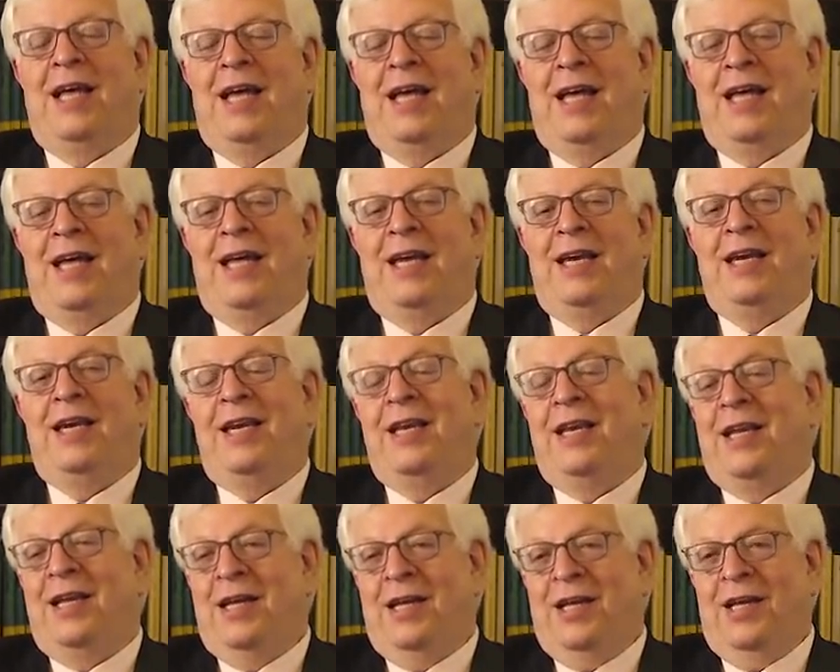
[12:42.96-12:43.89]
and
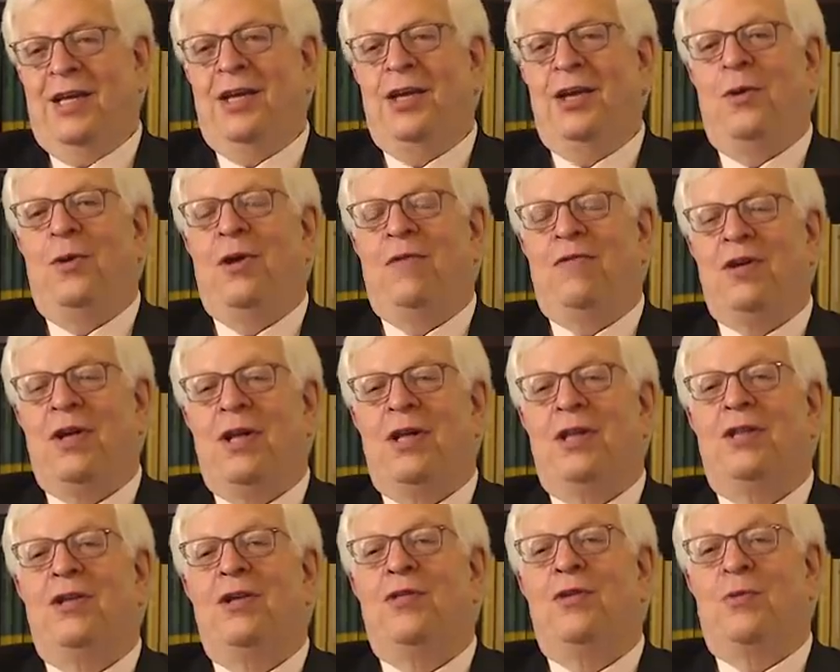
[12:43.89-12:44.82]
you have
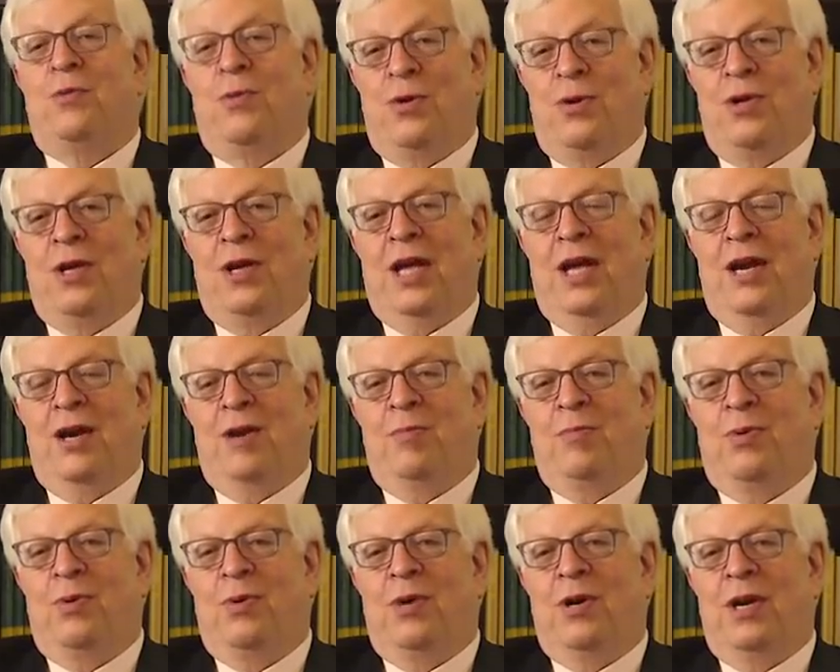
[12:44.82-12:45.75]
gone to the wrong
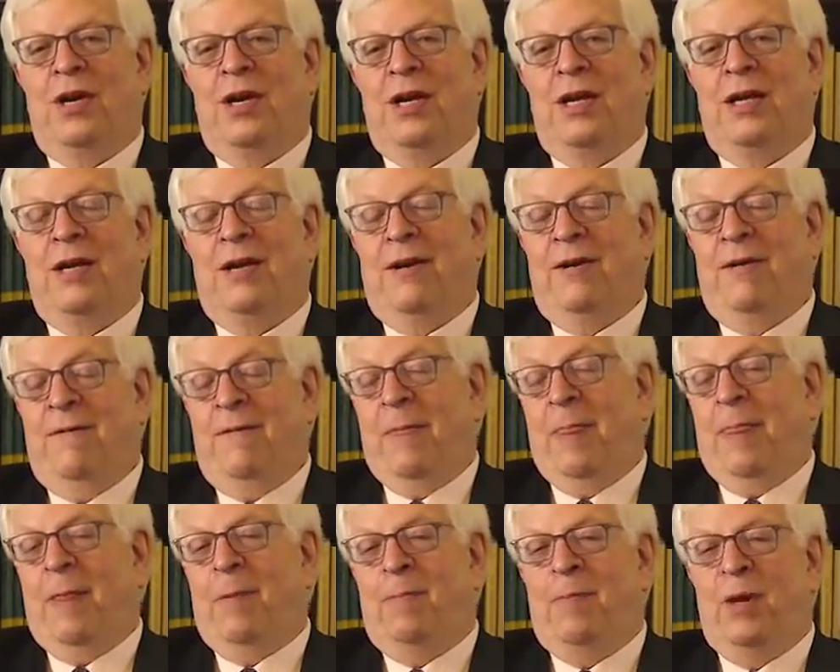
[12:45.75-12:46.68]
airport.
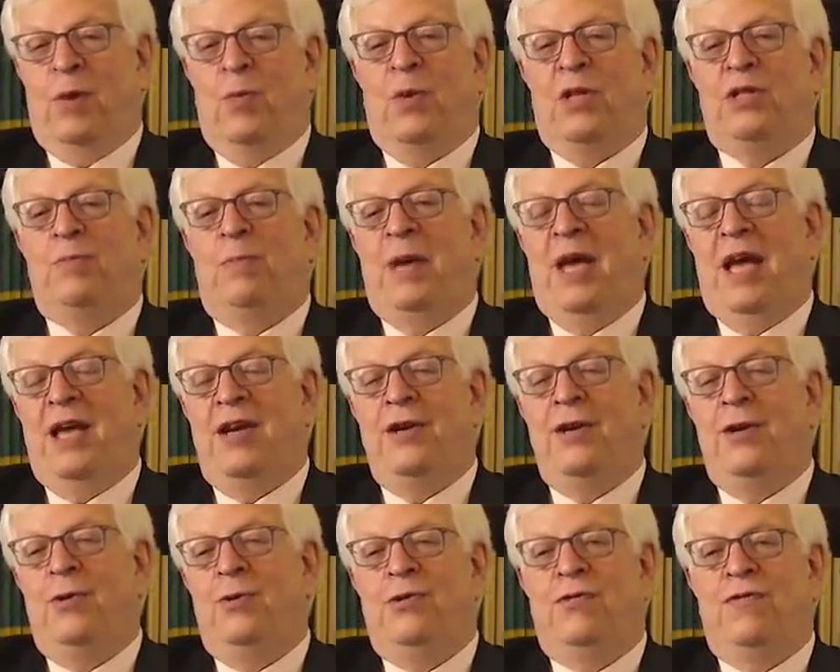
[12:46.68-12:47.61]
But what's bad
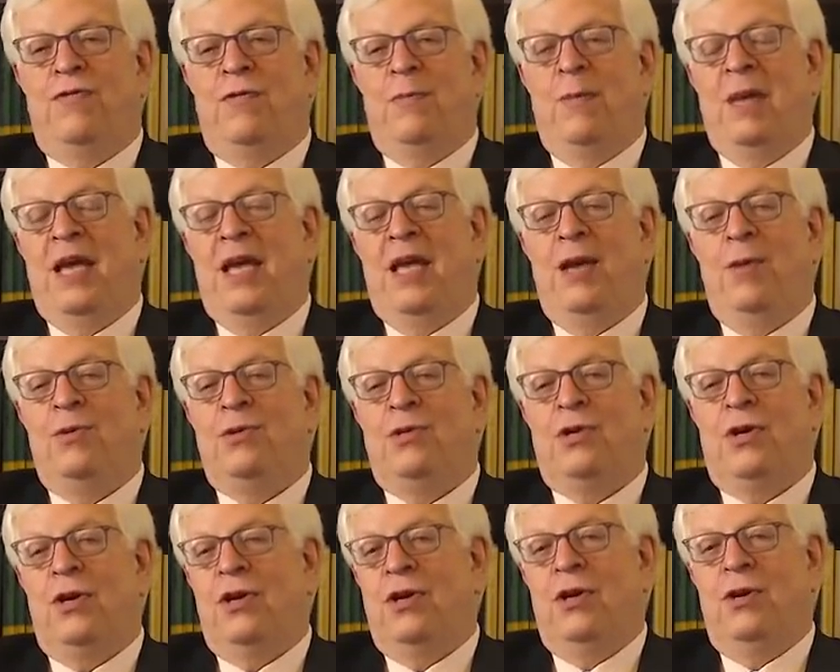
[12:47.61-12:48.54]
news for me was
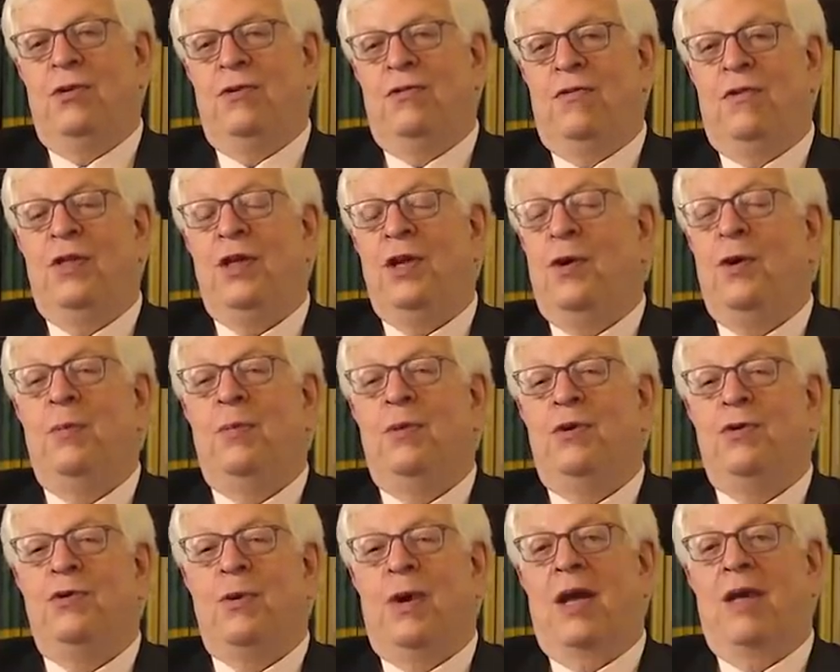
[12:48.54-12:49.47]
good news for the
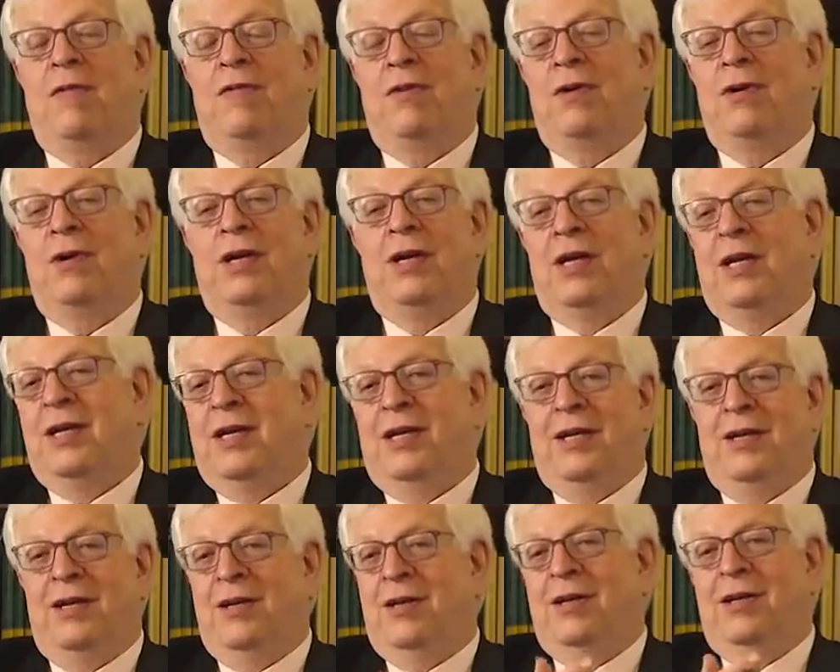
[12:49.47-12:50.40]
Uber driver
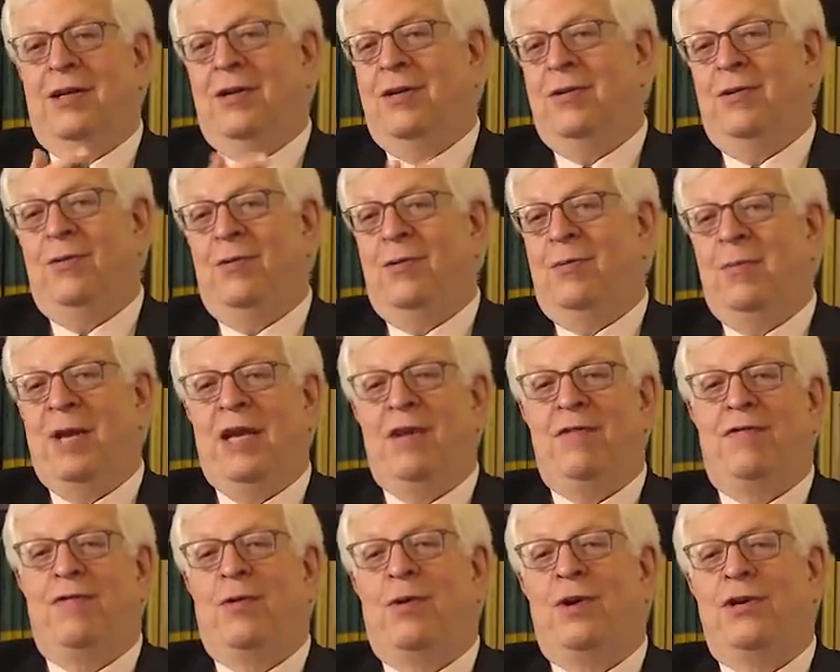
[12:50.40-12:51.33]
who made
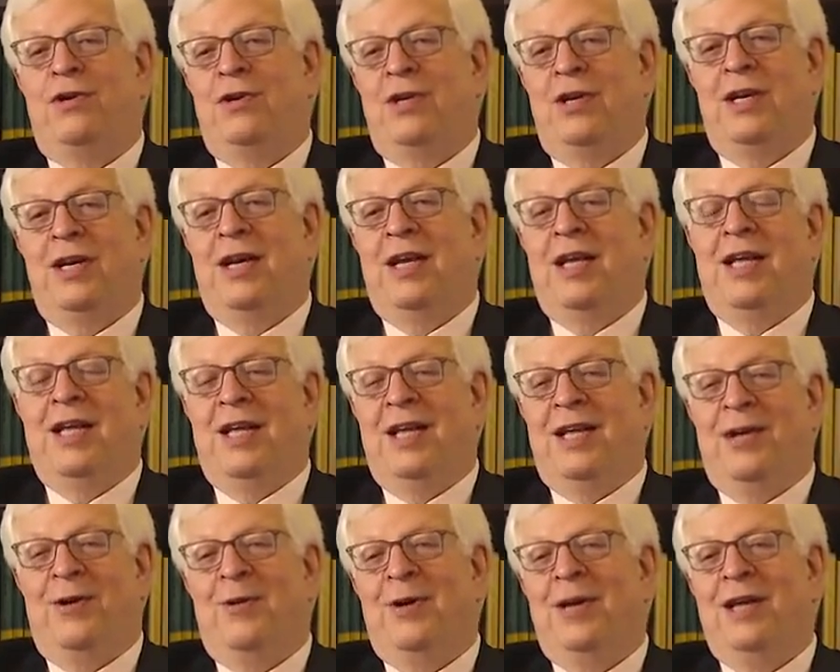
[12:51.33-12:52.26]
a fortune
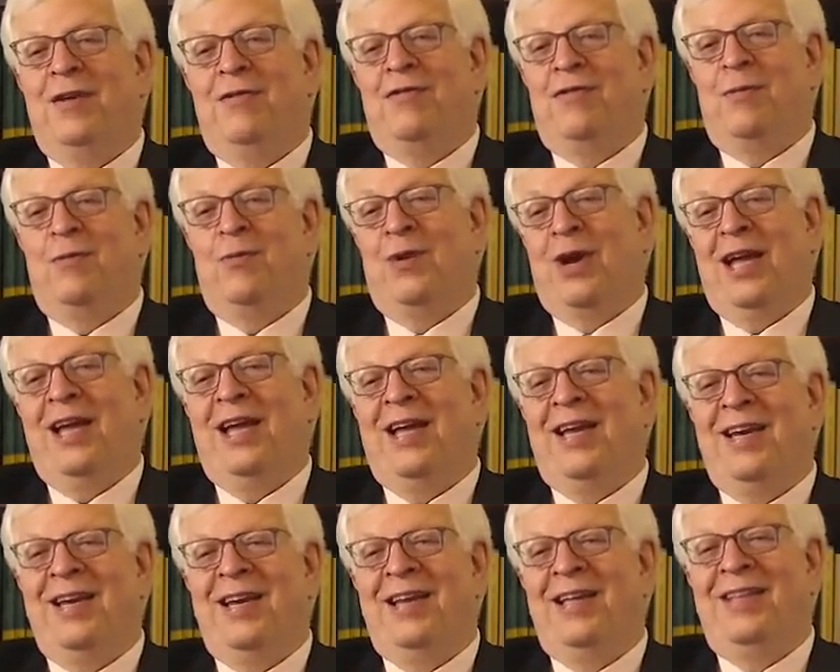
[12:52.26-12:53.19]
going from
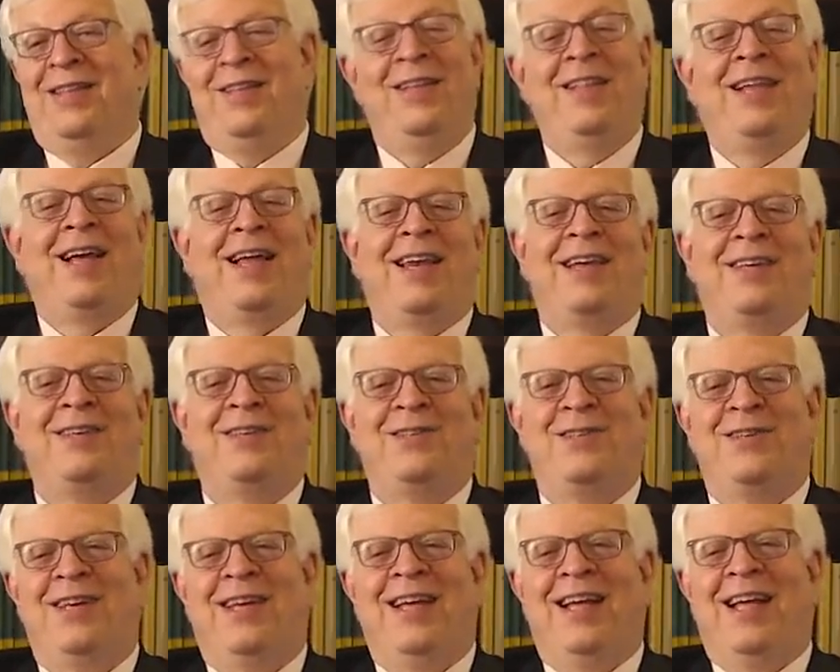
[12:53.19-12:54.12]
Reagan to
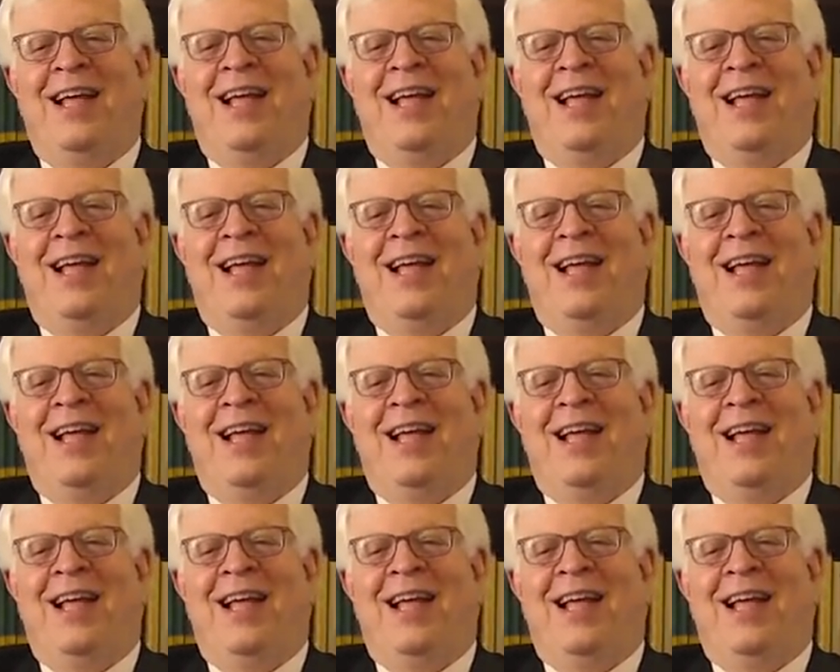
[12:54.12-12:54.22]
Dulles.